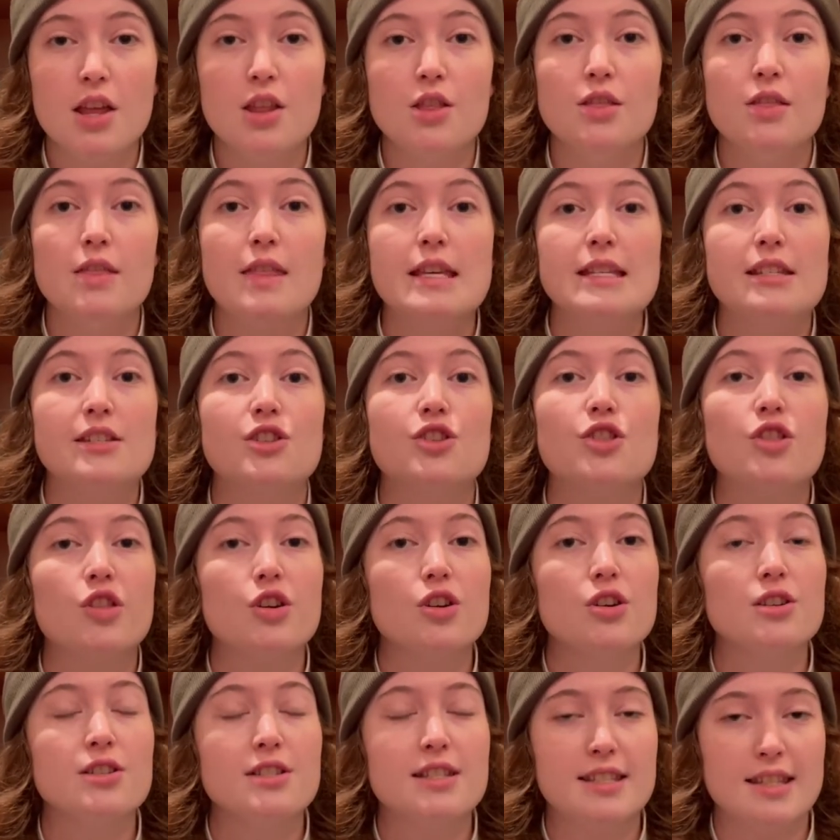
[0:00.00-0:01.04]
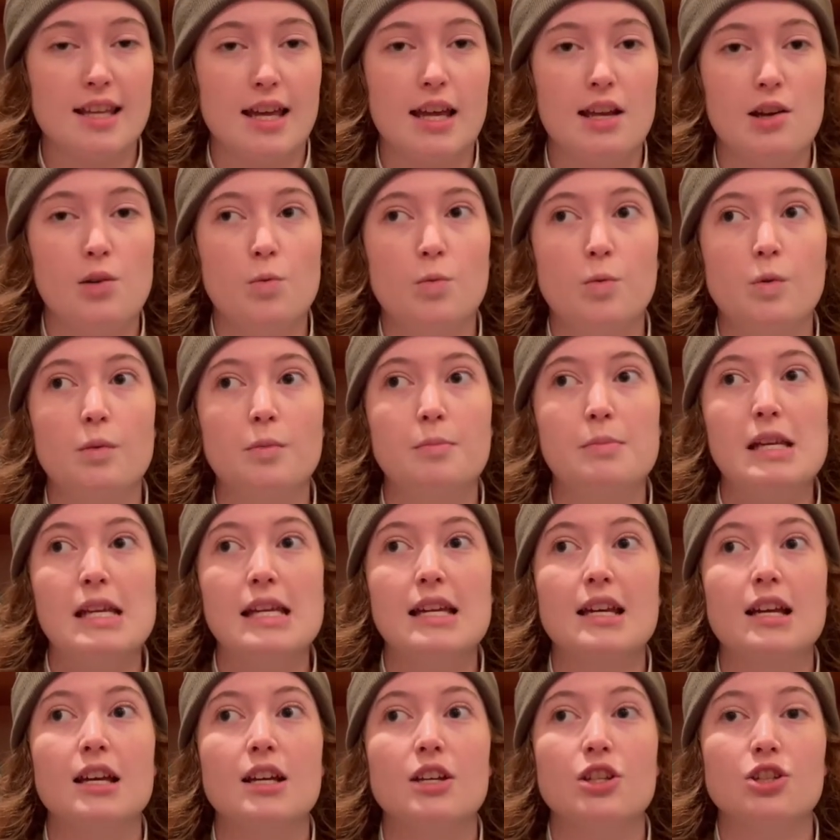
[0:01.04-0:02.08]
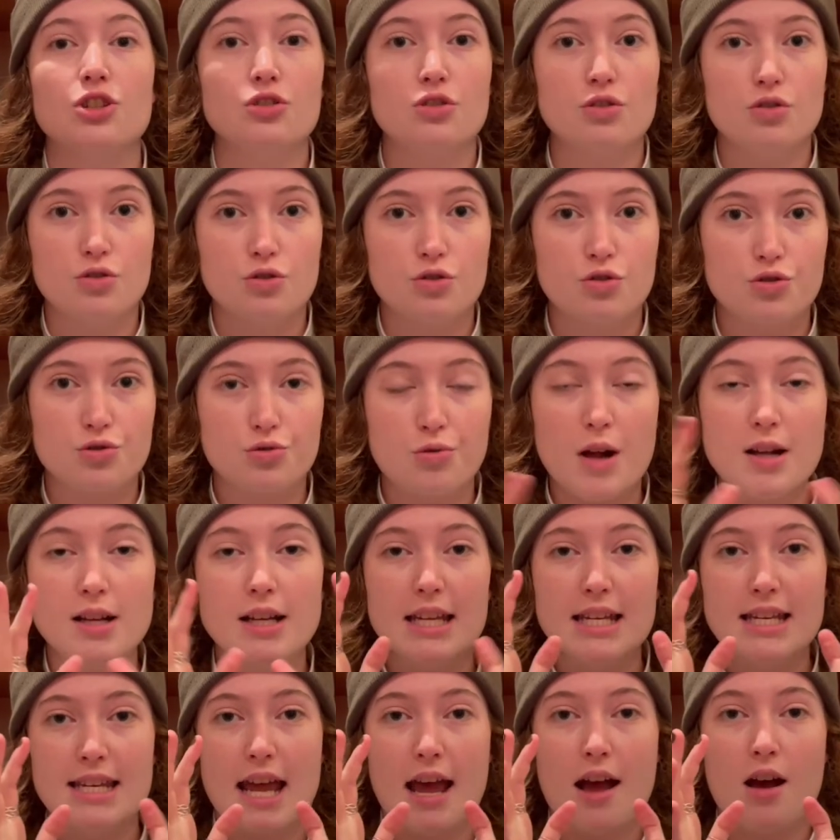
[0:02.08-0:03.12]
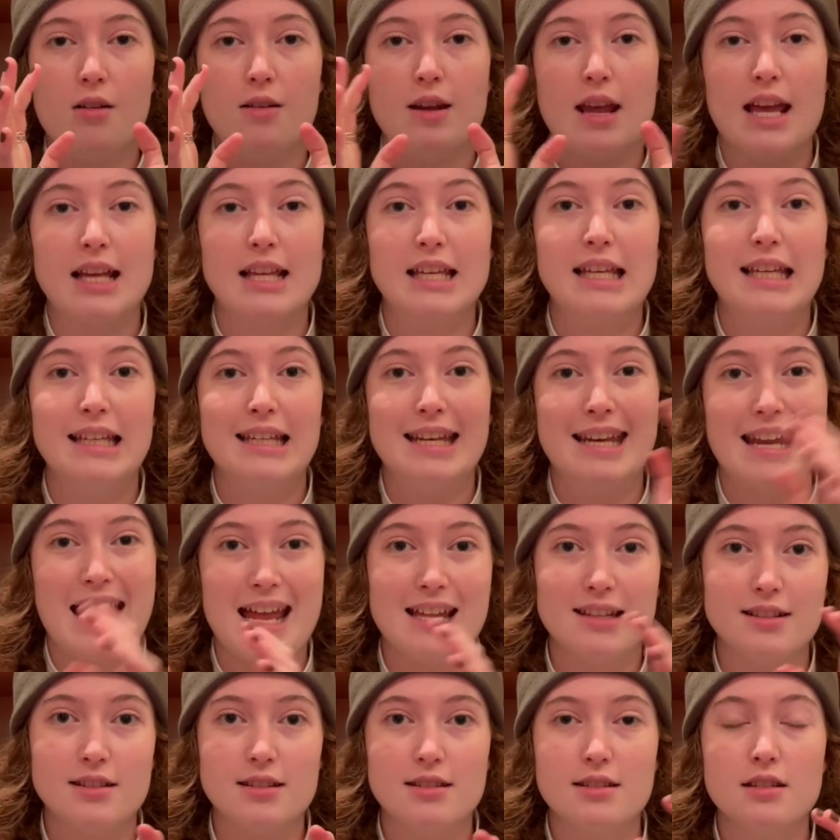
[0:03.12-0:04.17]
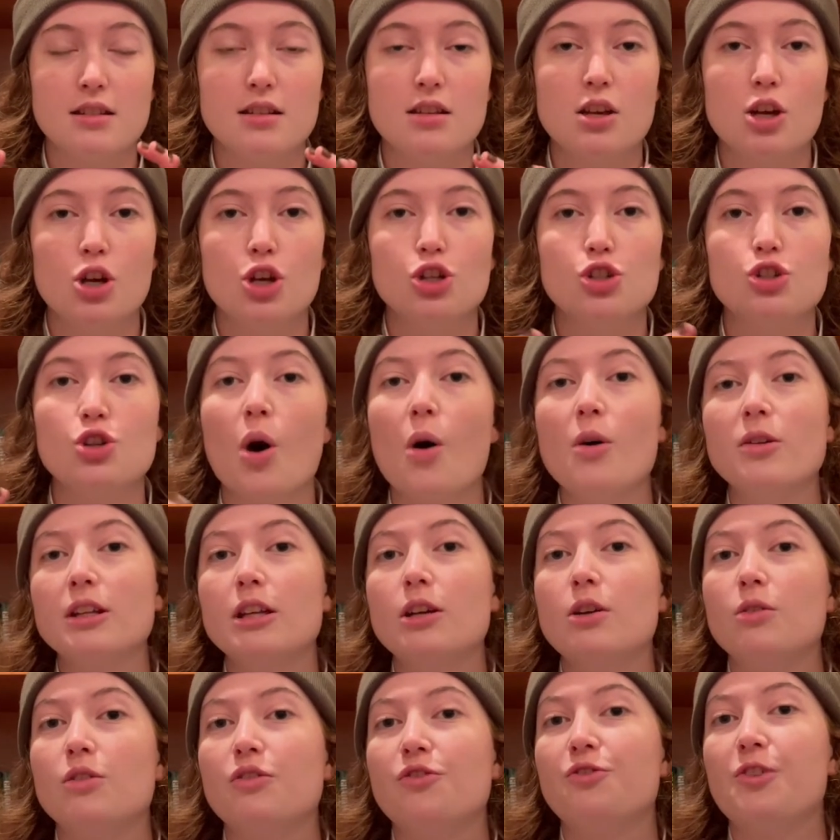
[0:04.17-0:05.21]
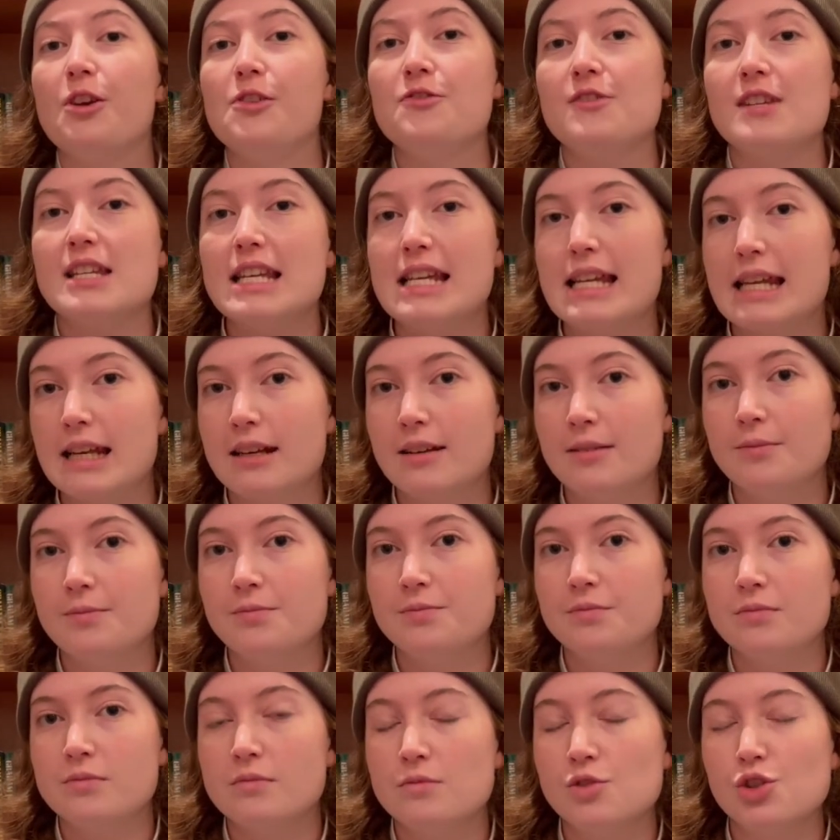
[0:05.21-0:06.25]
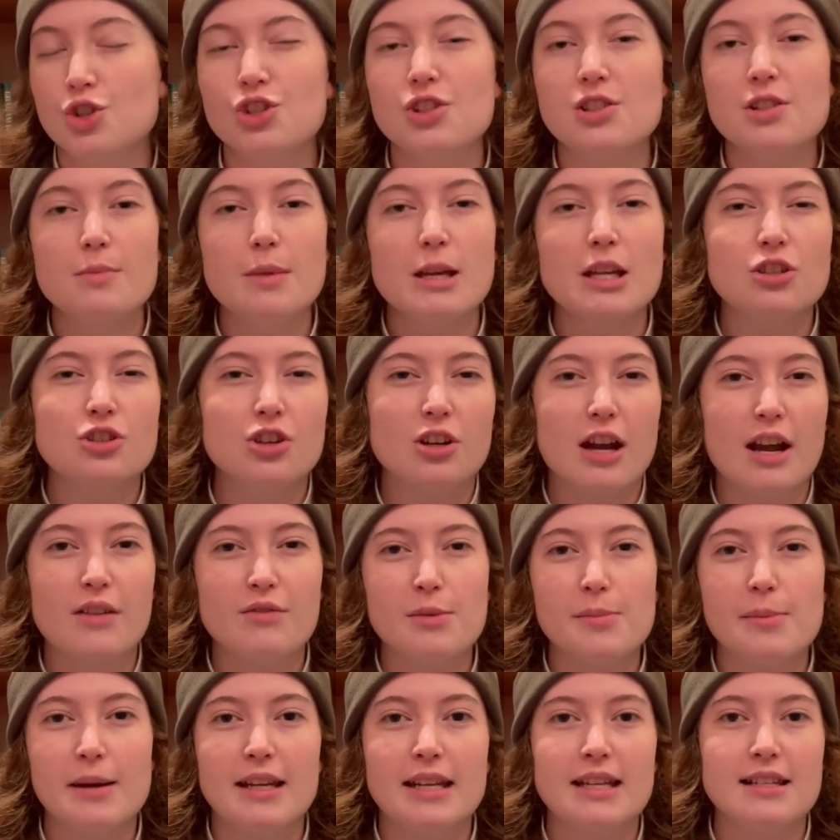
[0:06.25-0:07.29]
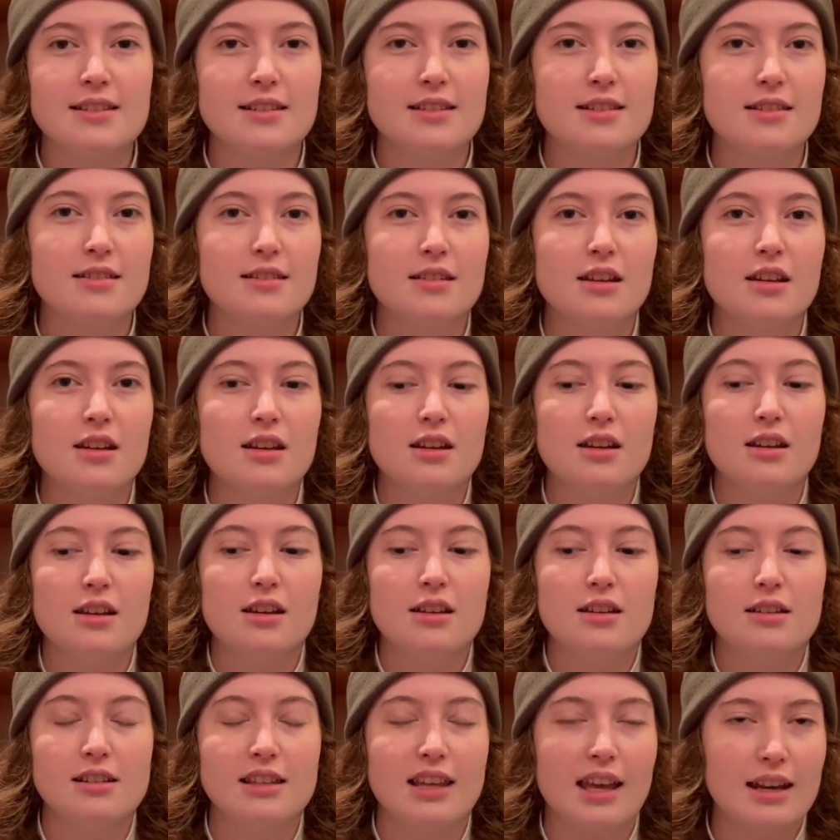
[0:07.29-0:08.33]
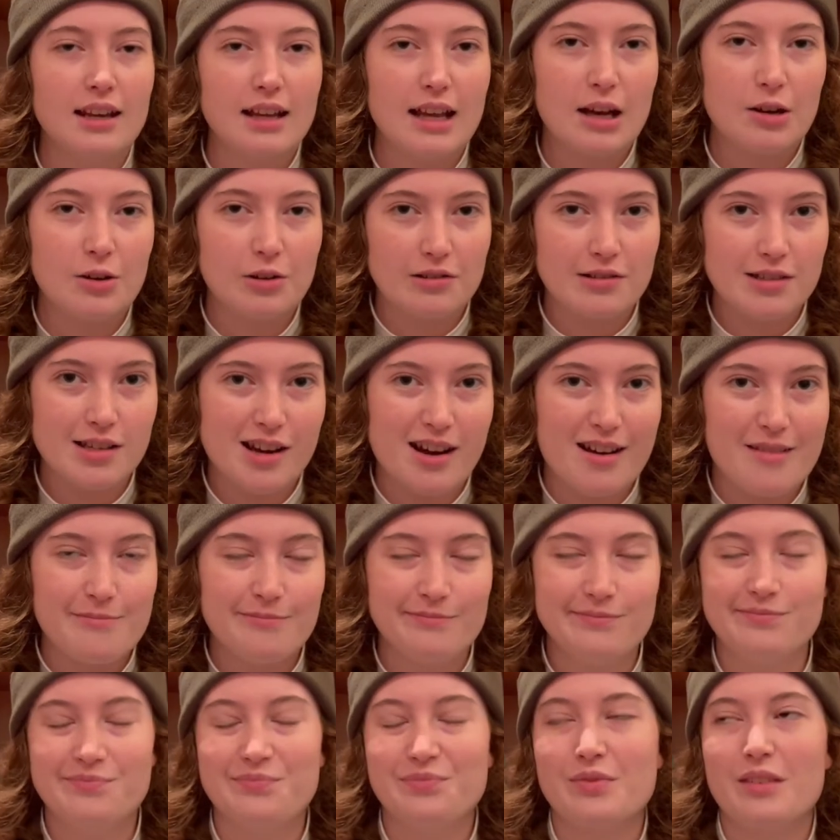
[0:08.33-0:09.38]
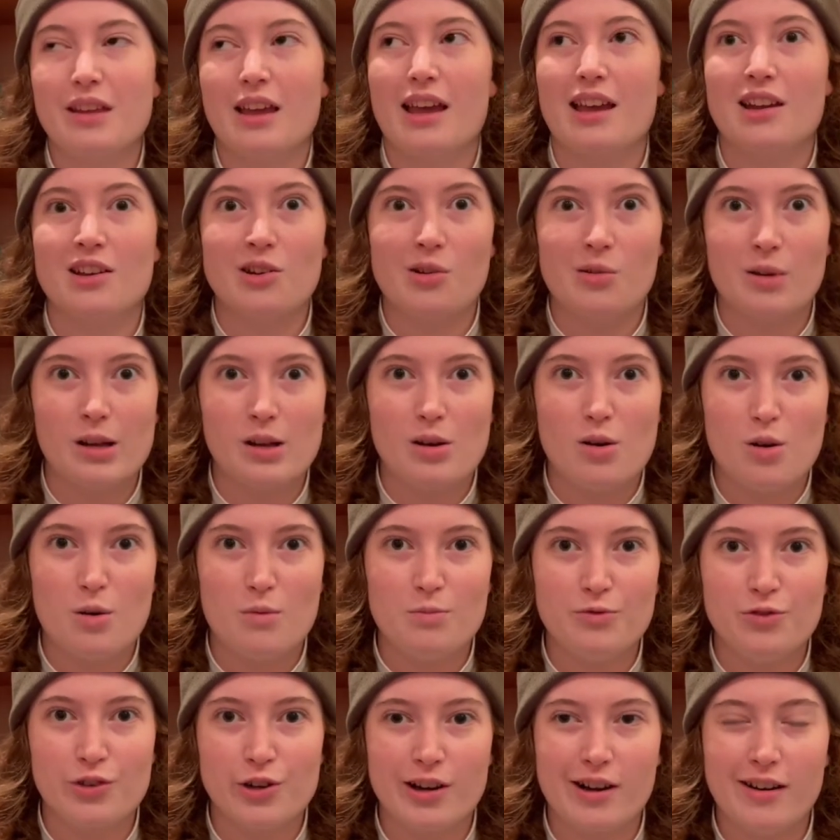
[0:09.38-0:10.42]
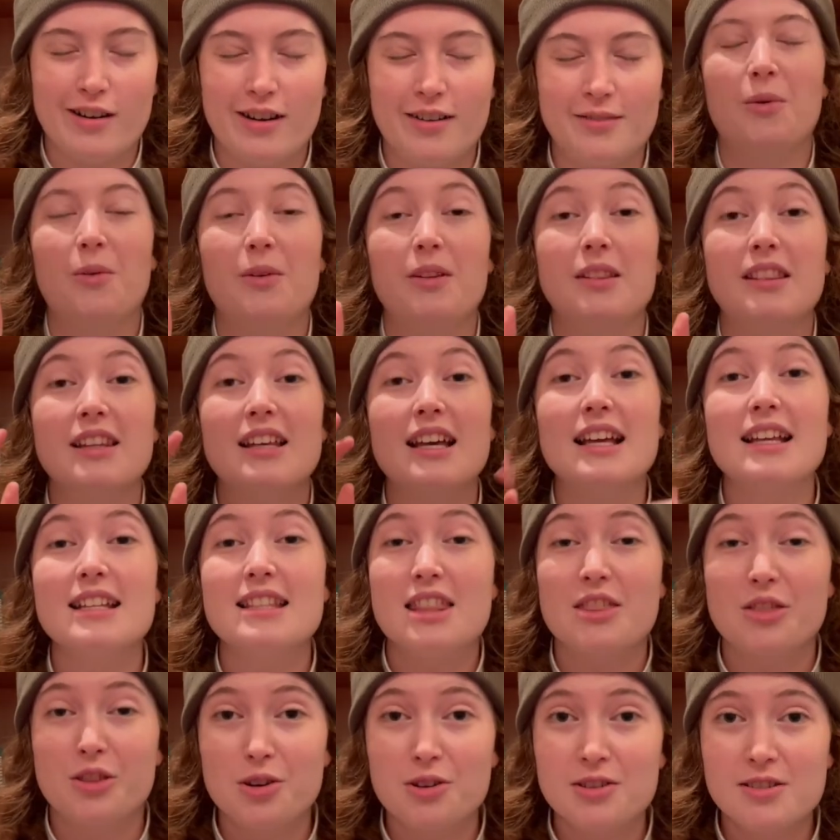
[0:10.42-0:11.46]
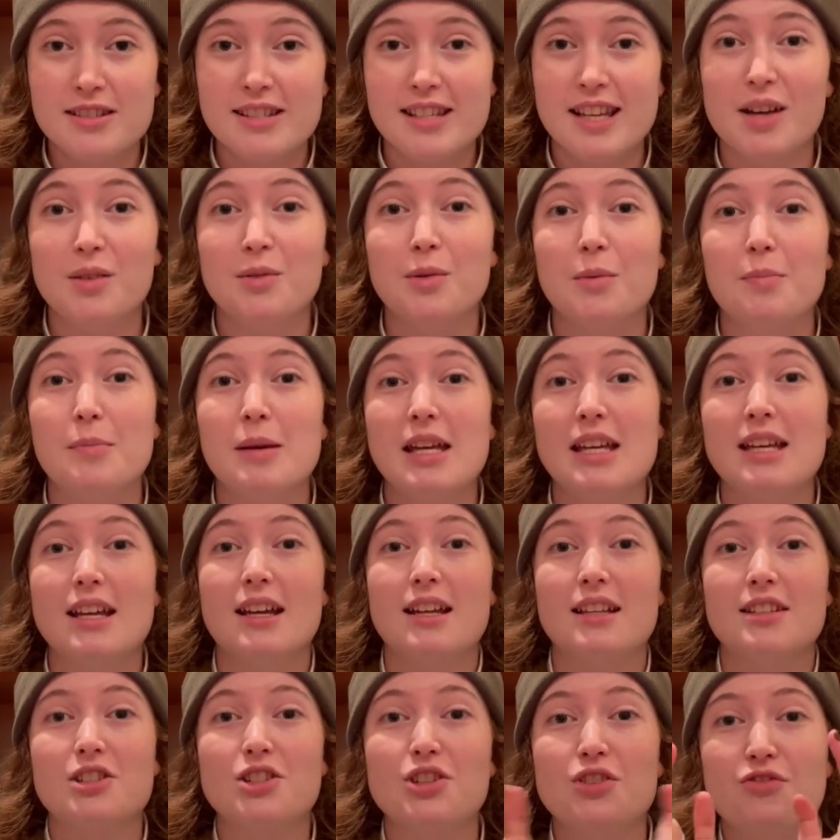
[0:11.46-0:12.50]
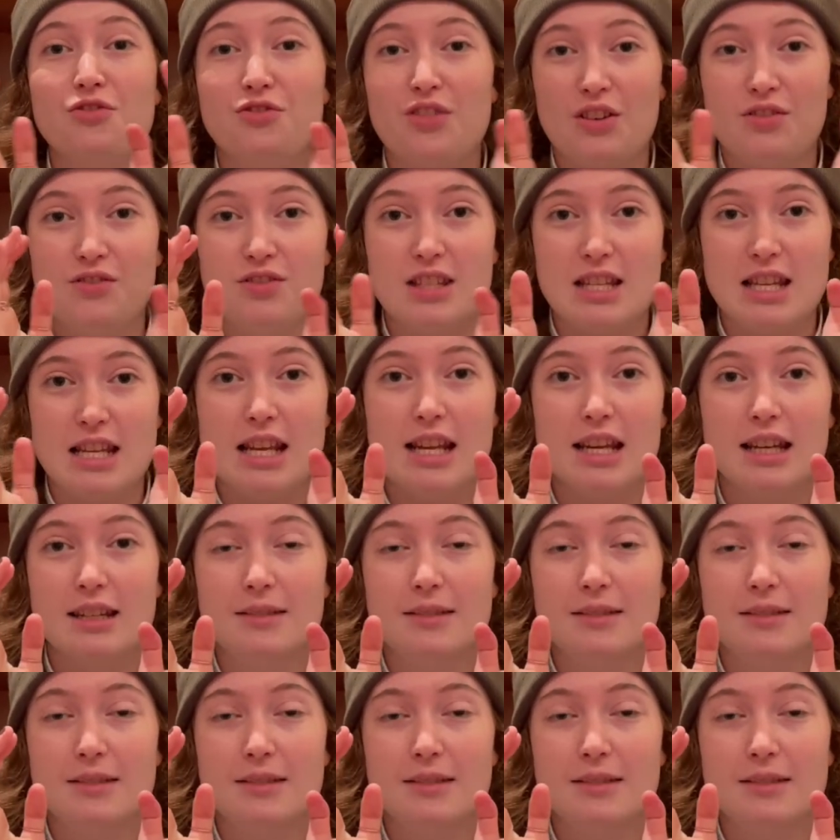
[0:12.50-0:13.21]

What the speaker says: This third set will be shrunken down and condensed to only go to 15. Just to make sure everybody's getting out on time and going home for dinner. The third set will be to 15.